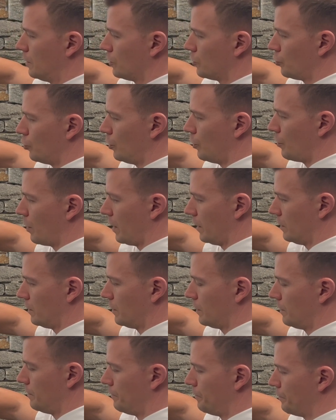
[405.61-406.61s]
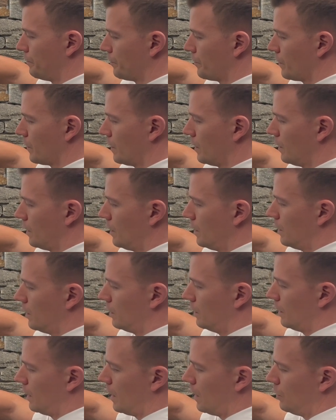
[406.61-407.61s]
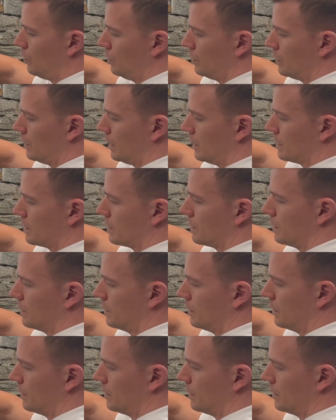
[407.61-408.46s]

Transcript: to the right. Now this